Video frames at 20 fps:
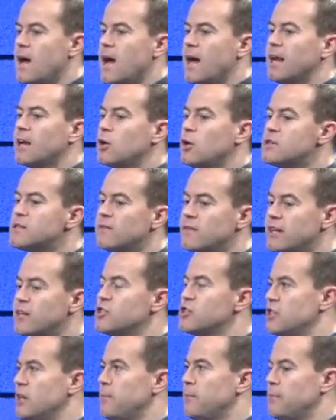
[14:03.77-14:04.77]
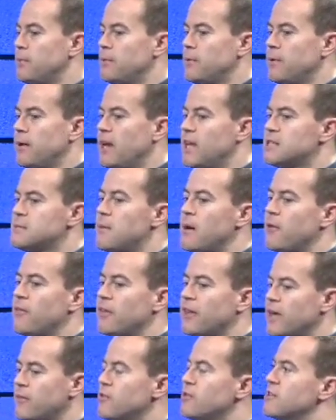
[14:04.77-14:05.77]
And inclusive leadership is about
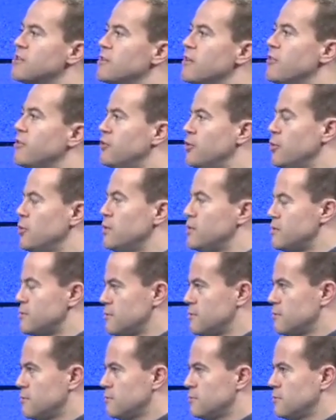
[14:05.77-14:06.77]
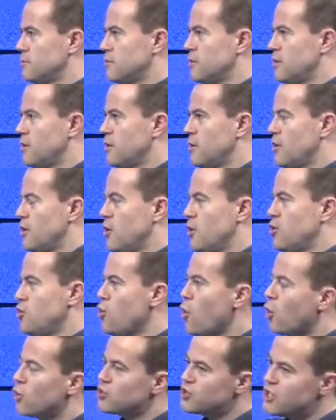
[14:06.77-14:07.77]
the givers and the doers.
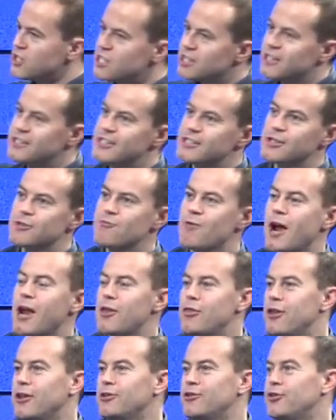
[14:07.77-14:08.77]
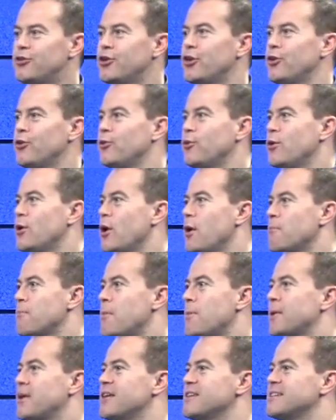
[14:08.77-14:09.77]
Not just because it's the right thing to do,
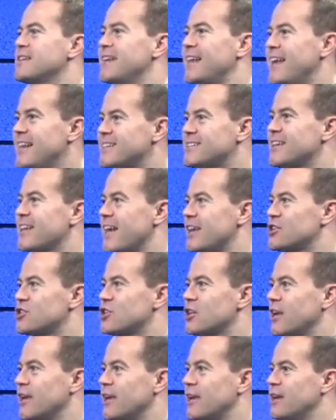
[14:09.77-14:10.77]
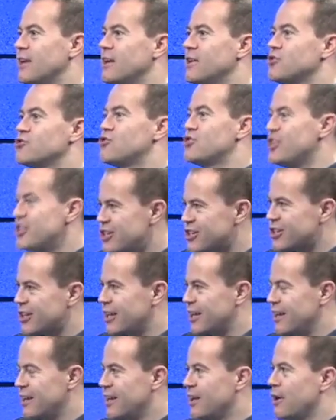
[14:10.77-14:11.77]
but because it intellectually,
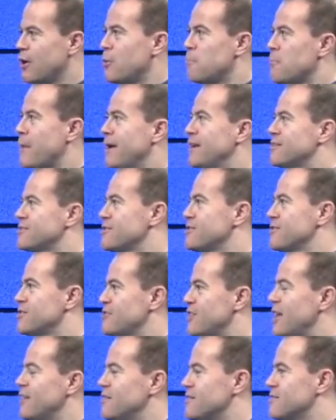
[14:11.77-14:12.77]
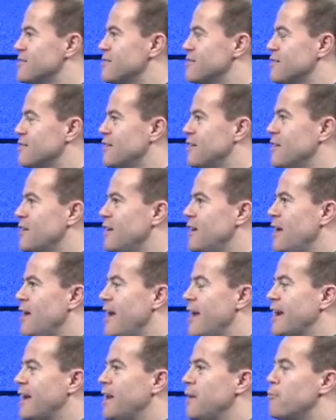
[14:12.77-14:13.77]
strategically makes sense.
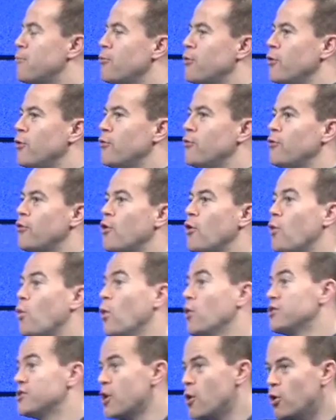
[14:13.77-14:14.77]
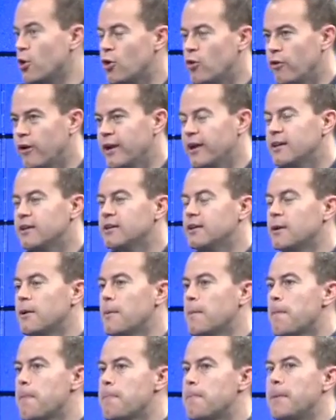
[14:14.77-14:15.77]
It can improve one's own career,
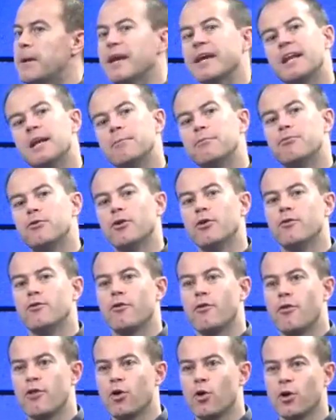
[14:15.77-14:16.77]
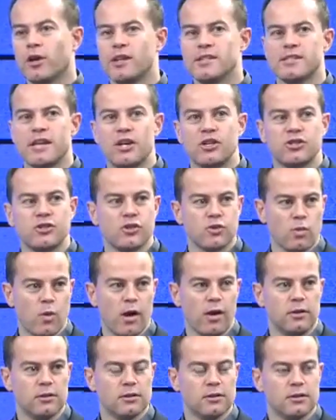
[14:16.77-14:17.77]
but it can improve the organization as
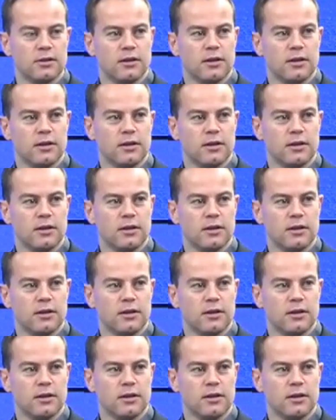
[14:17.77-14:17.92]
well.